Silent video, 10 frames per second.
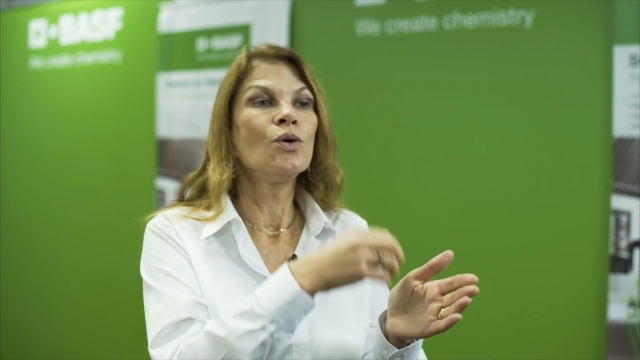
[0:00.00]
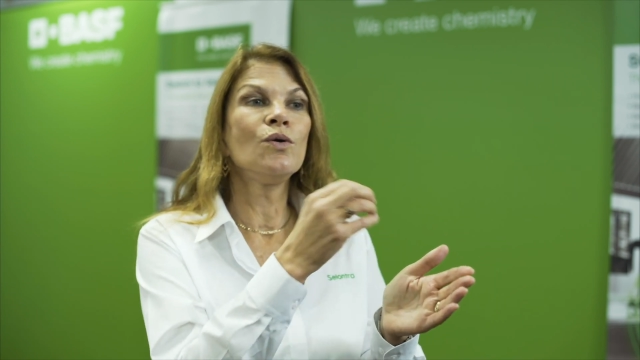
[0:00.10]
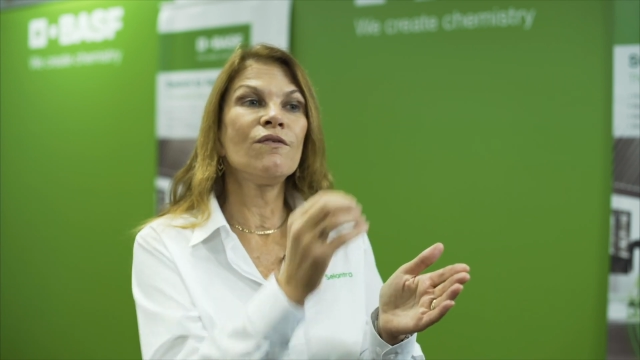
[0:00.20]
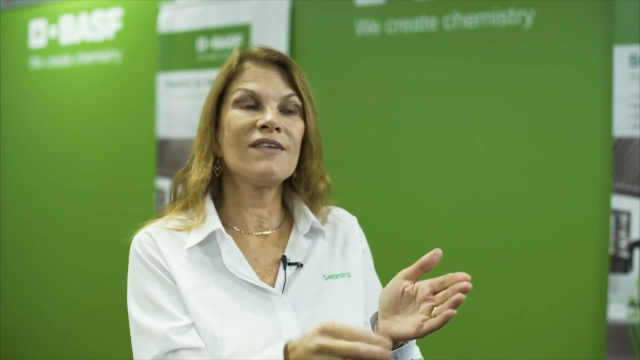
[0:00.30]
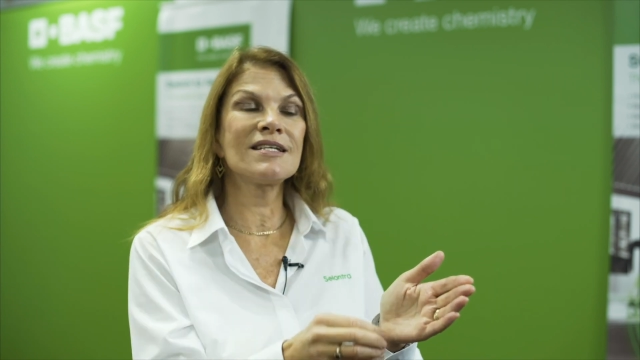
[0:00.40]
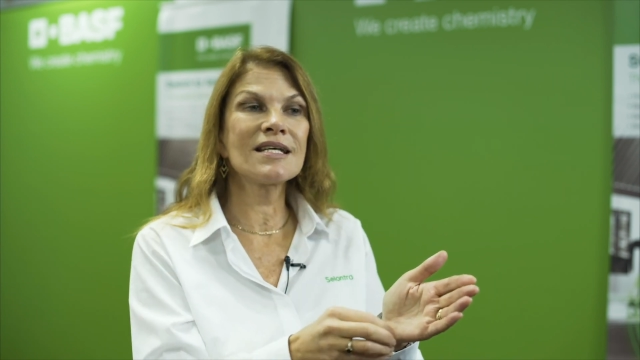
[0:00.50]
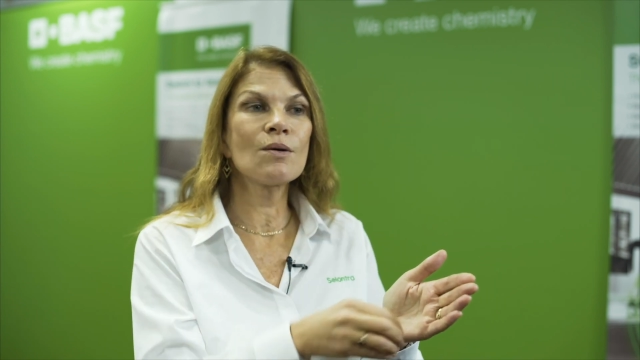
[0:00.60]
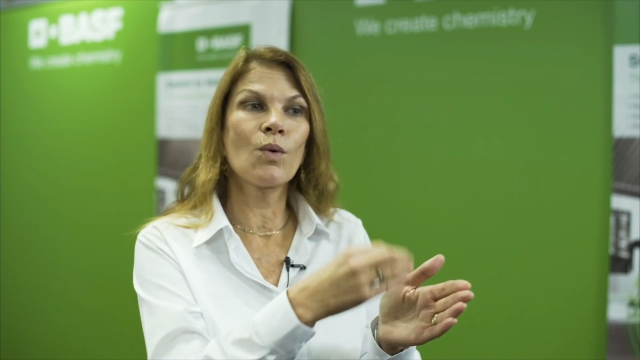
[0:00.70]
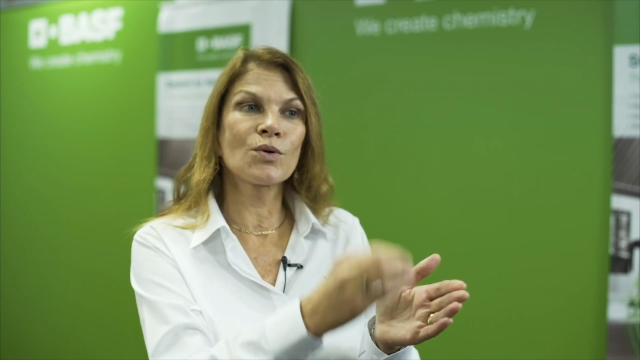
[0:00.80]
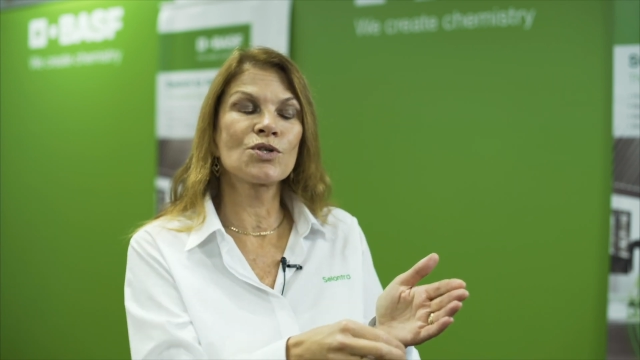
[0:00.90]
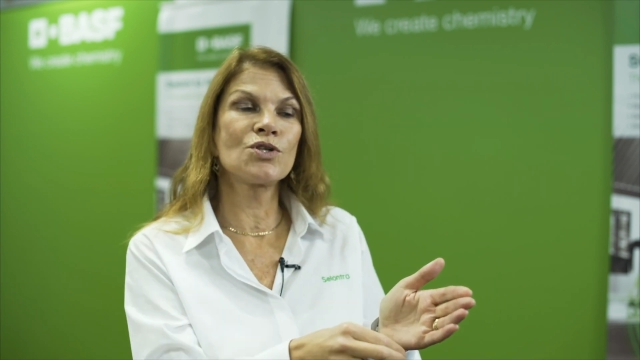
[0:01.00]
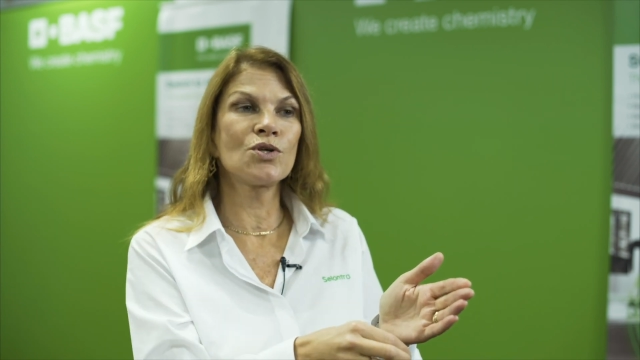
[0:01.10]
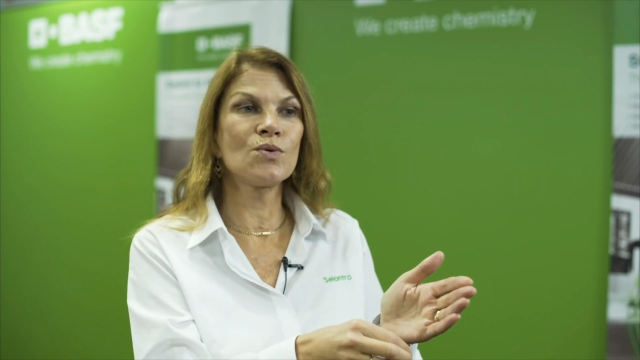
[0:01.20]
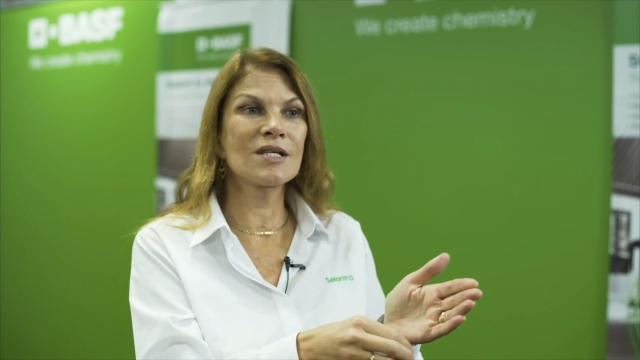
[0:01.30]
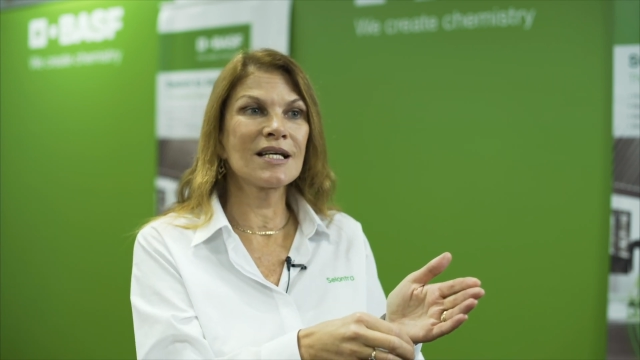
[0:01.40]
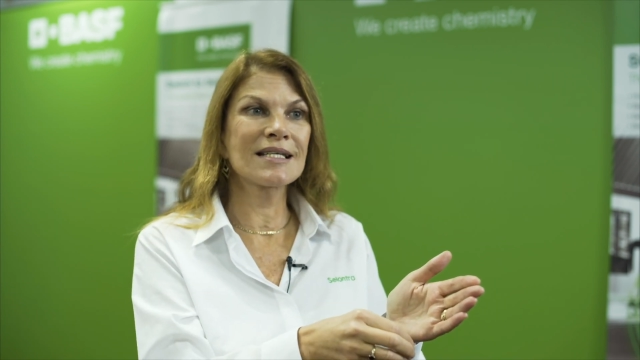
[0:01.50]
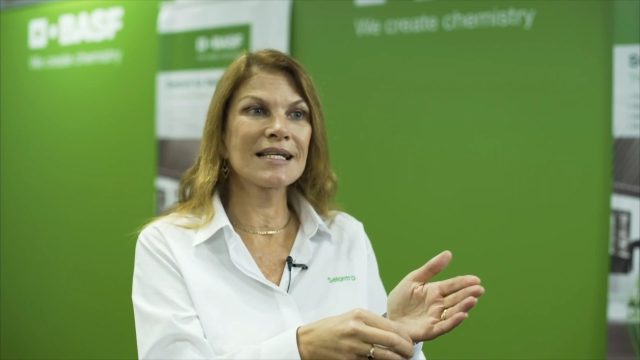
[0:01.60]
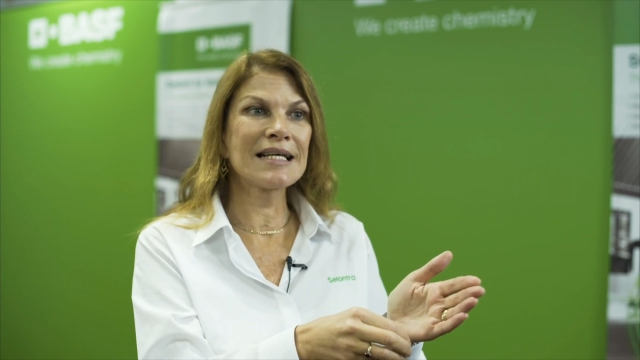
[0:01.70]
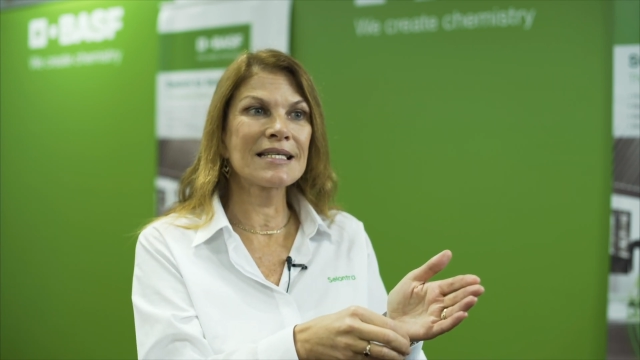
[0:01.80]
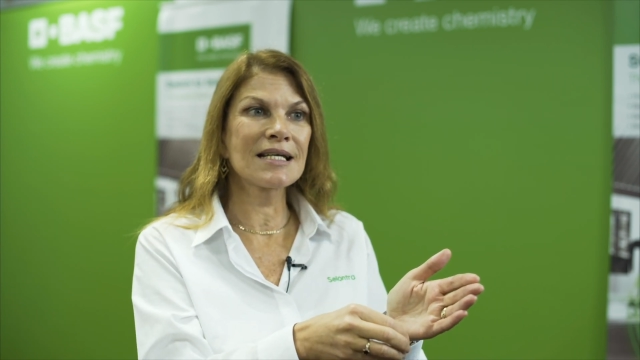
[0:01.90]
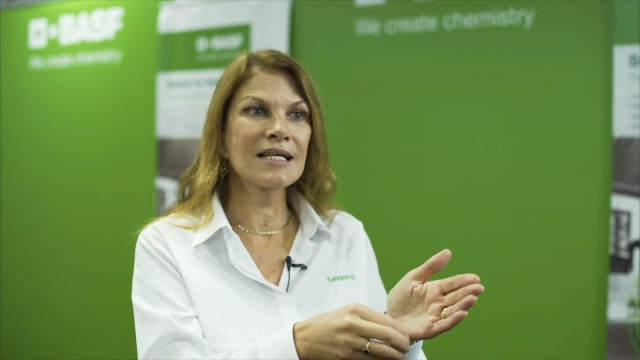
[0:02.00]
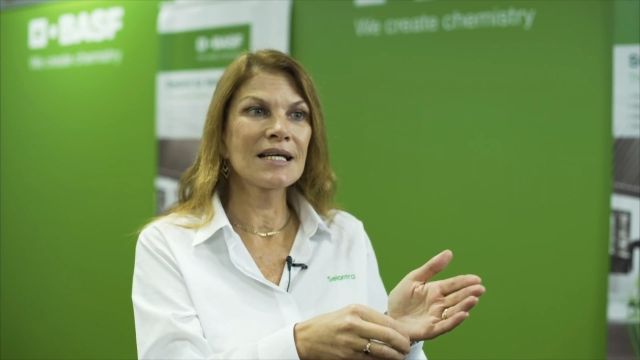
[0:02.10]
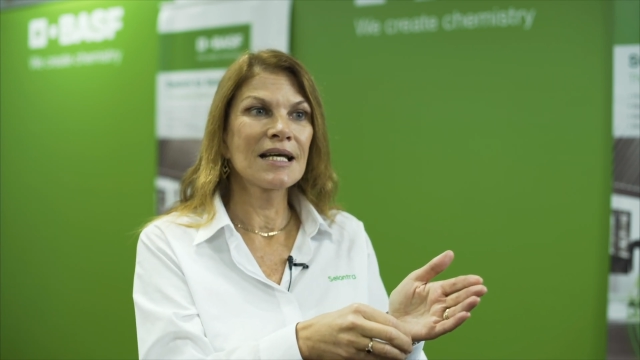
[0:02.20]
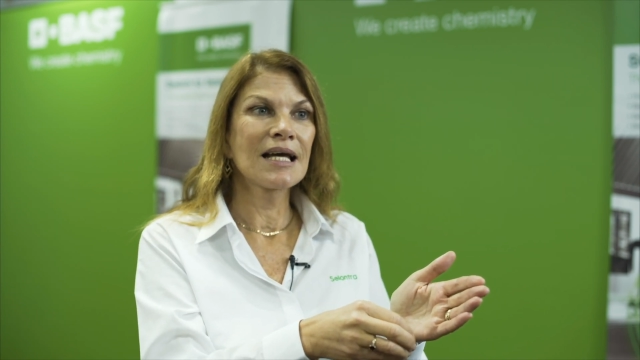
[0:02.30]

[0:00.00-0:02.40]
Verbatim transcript: You visit one to two days later,